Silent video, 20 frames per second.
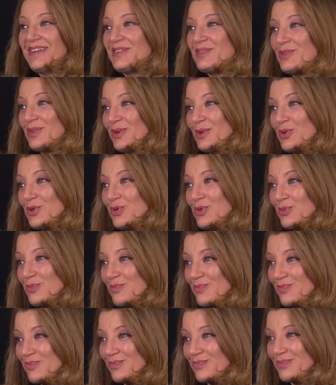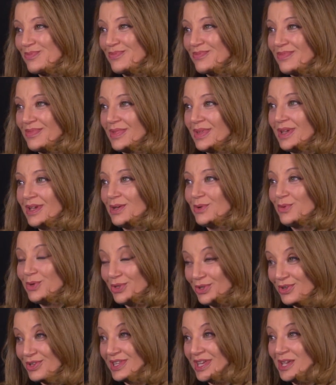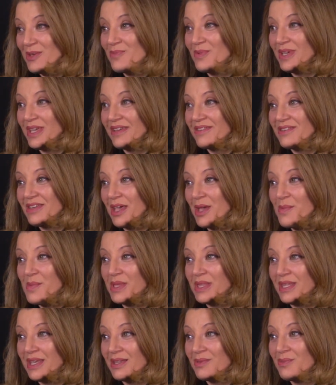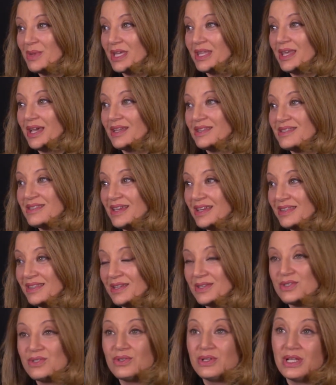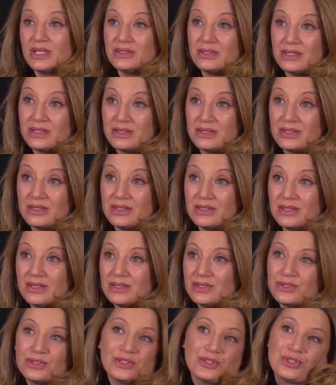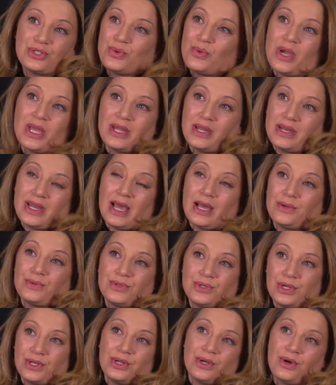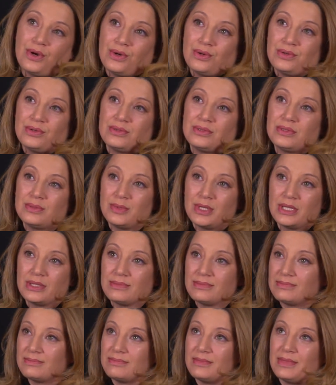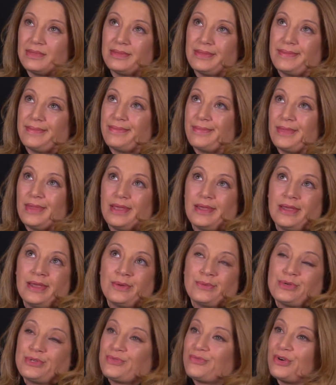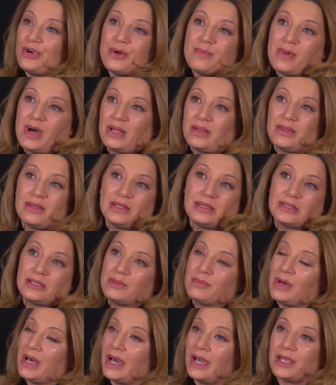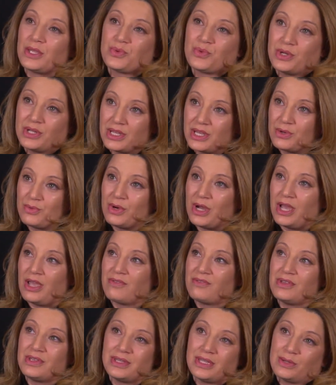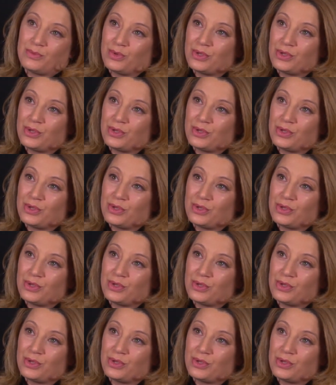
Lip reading: So we took the AP exam, and then my dad sent us to London just to wait it out, you know? I mean, it was for a month until my I-20 arrived, and then